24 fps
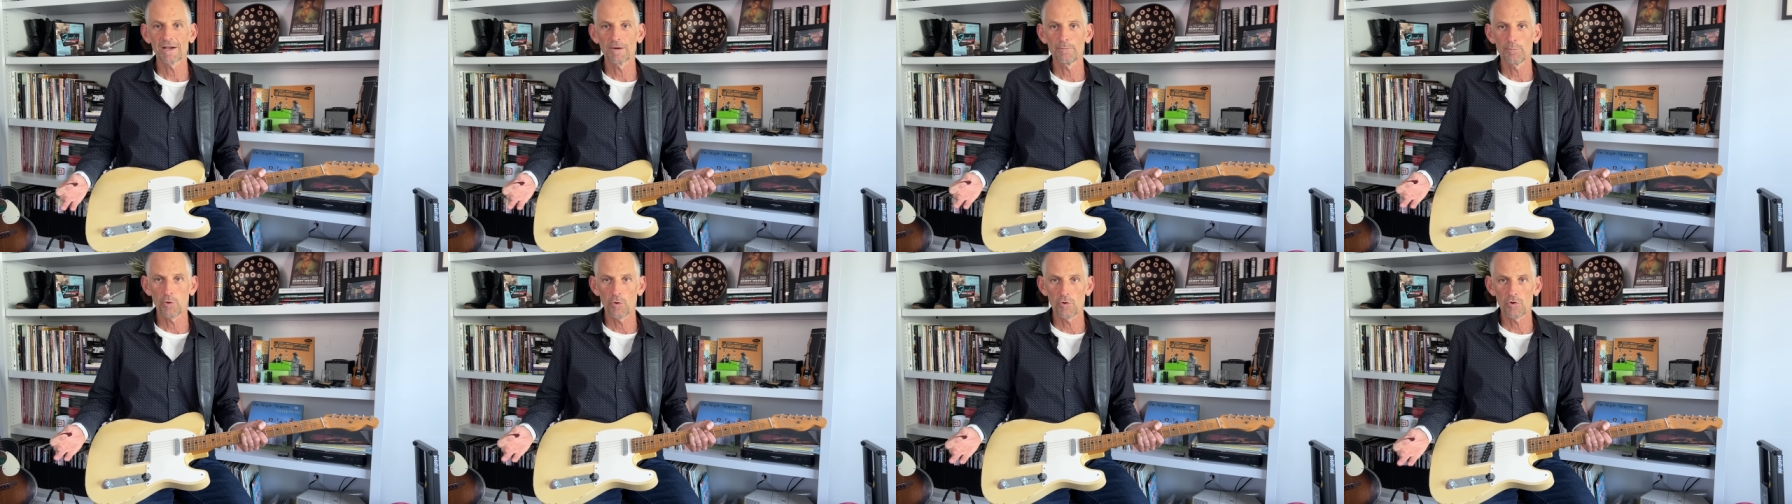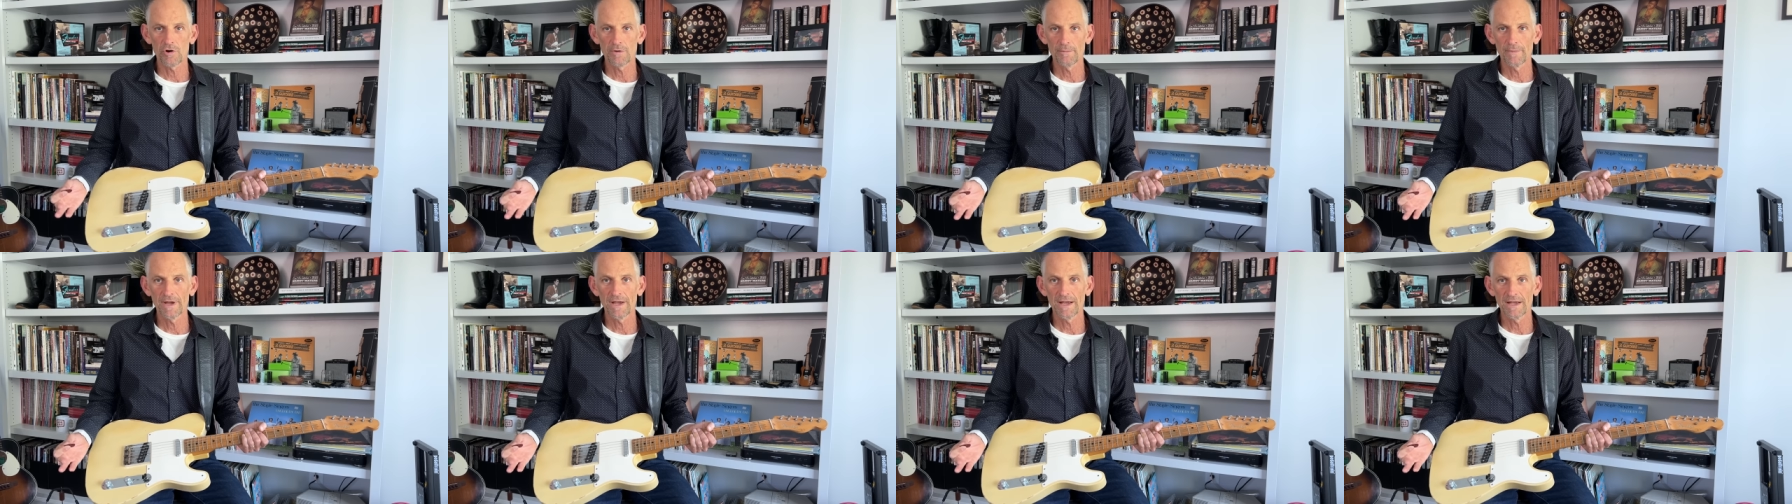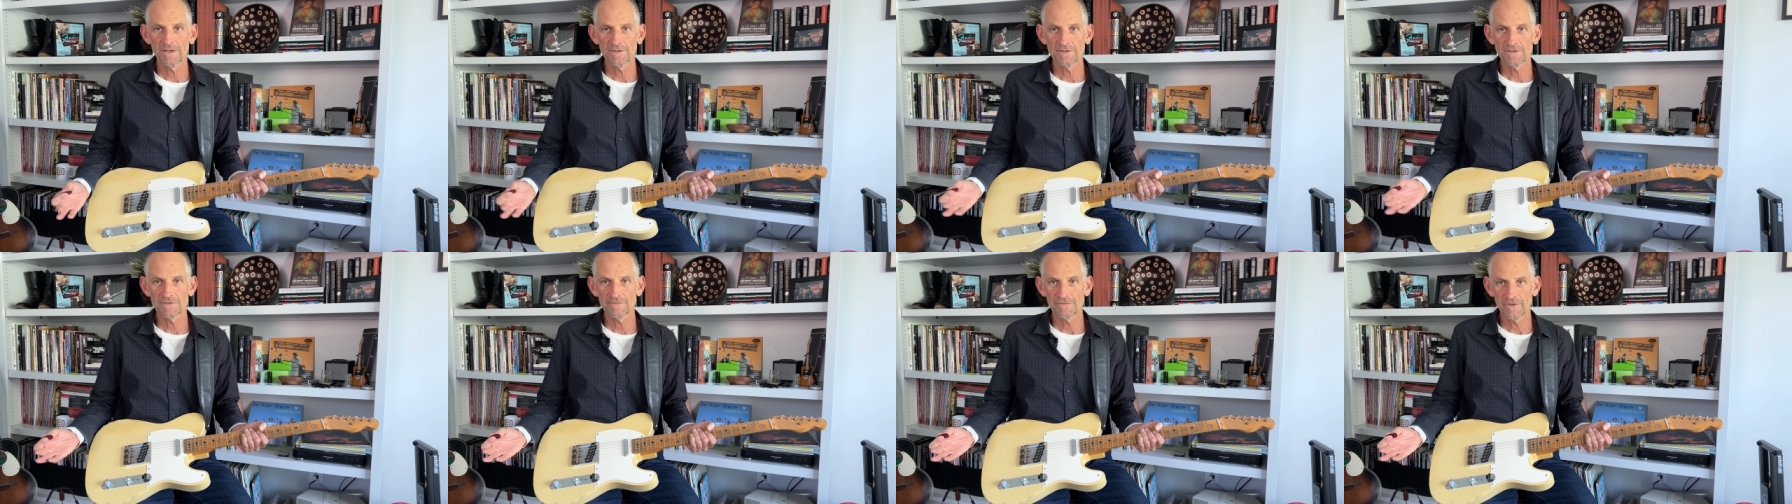a poor
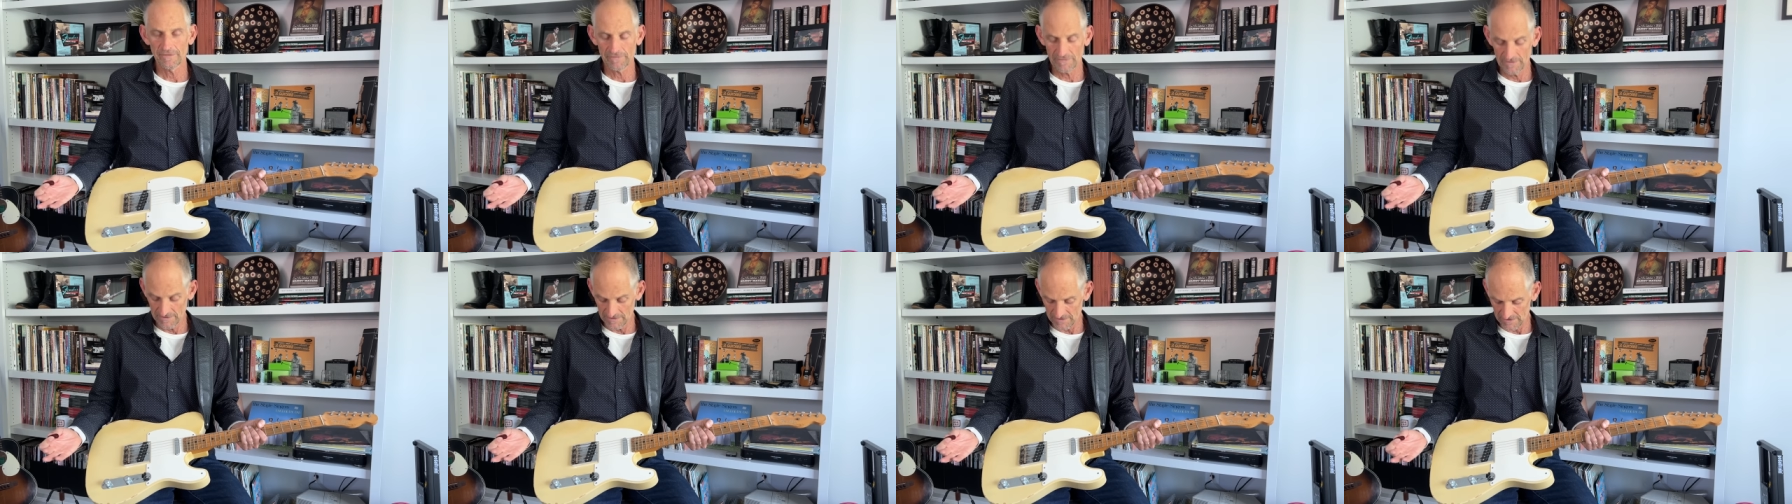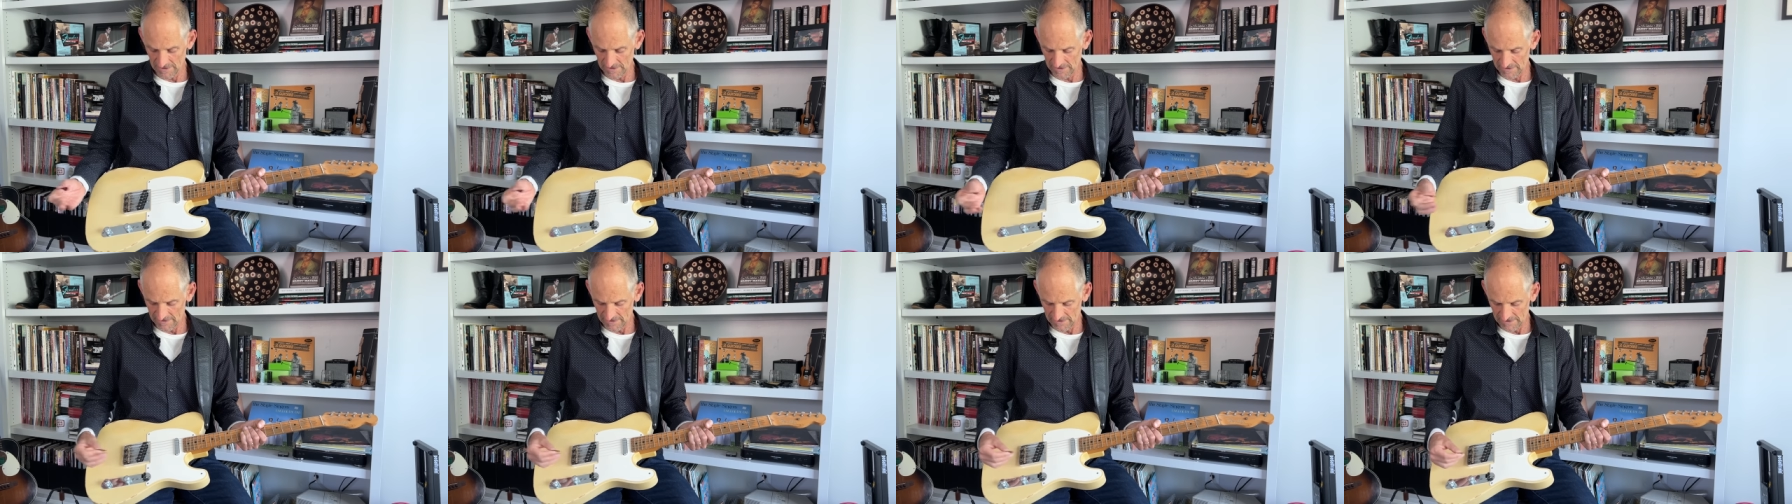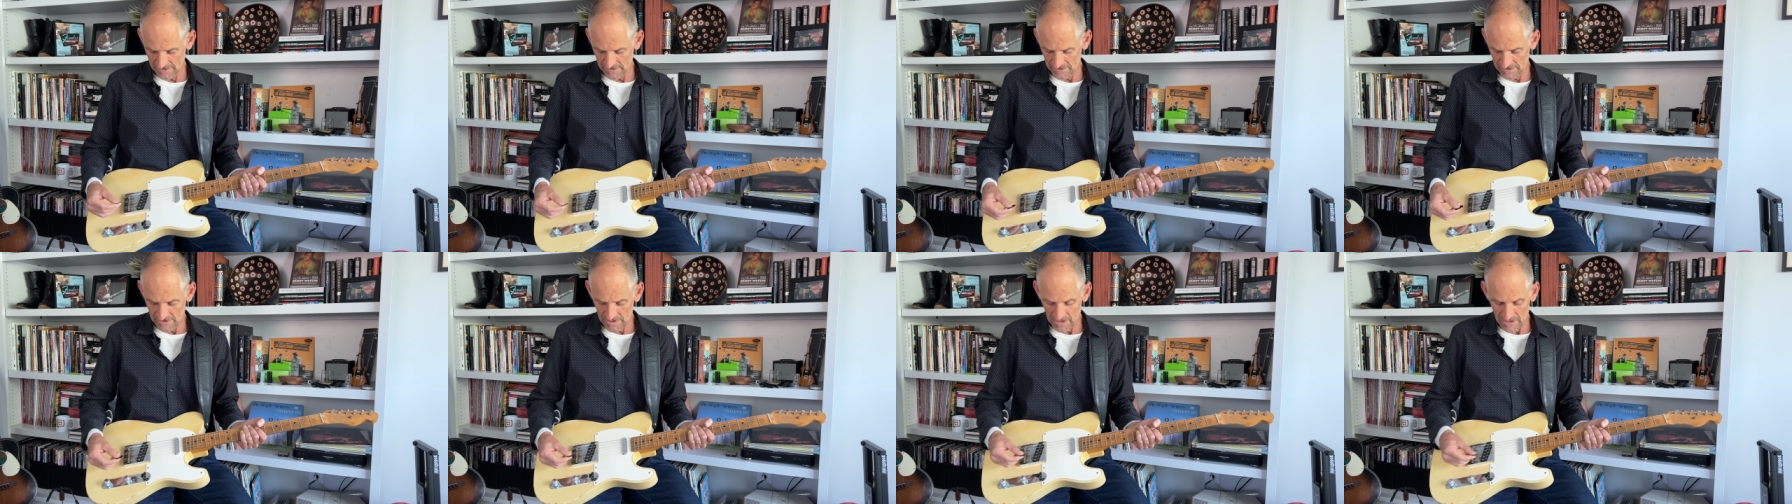man's 56 and
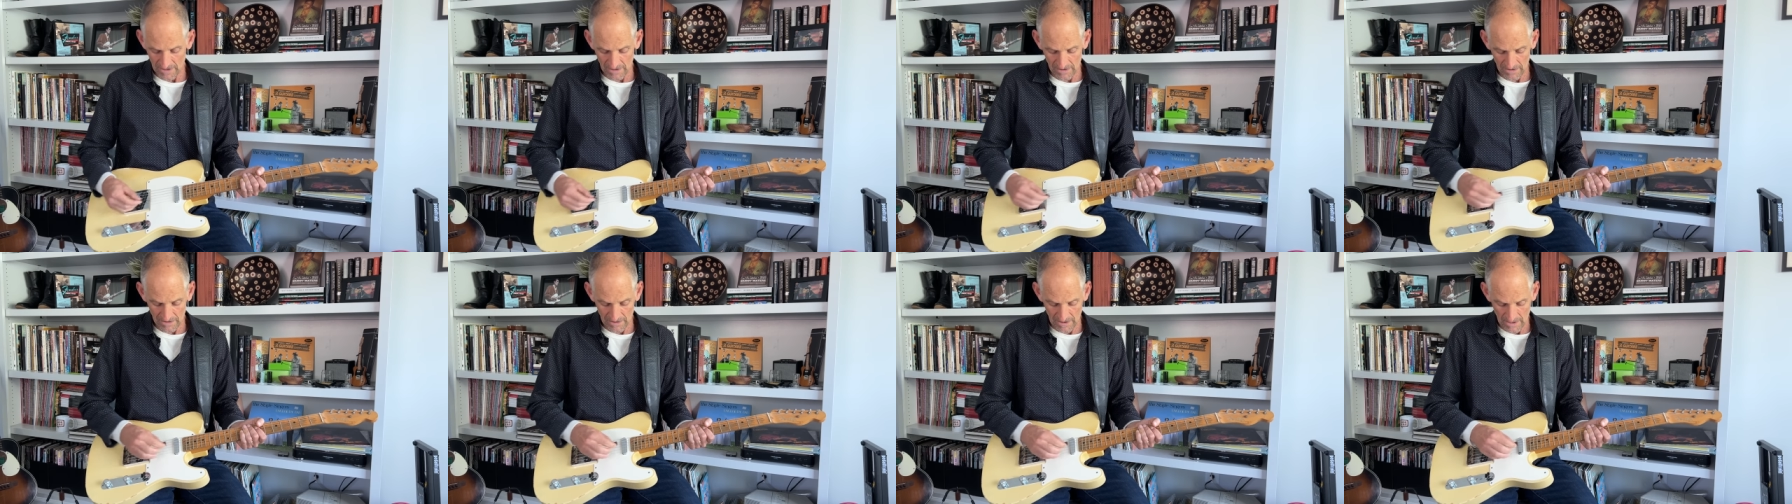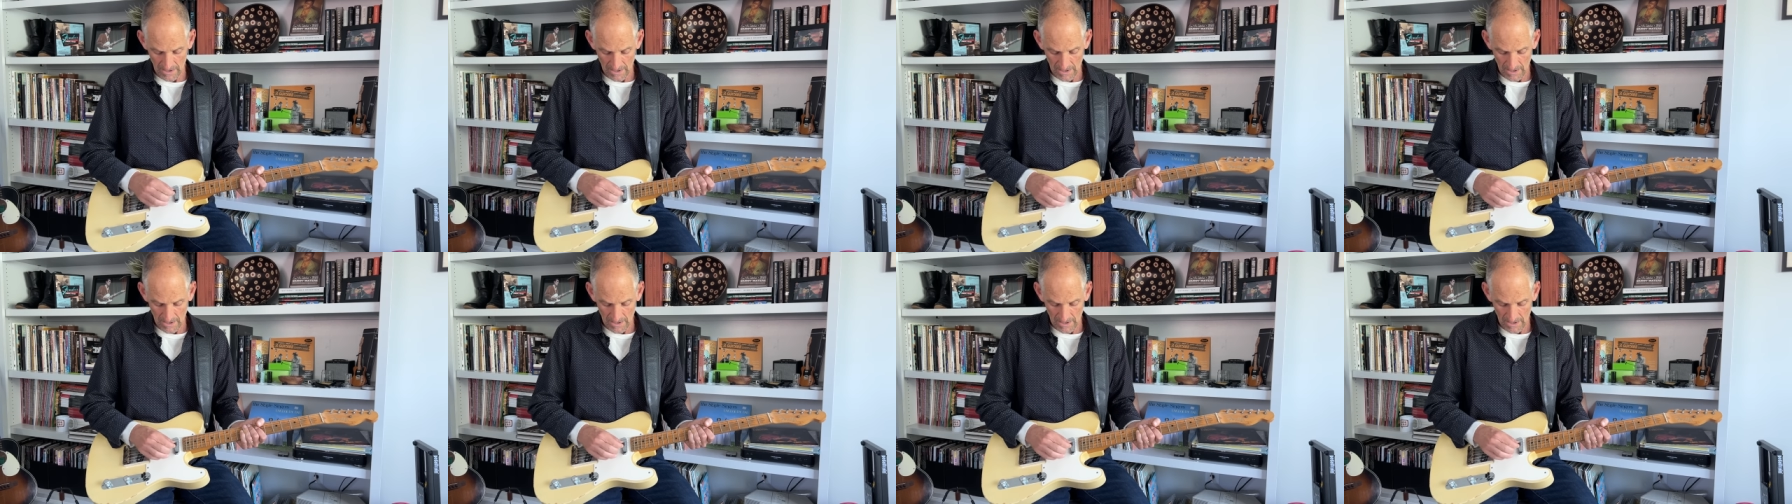it's got a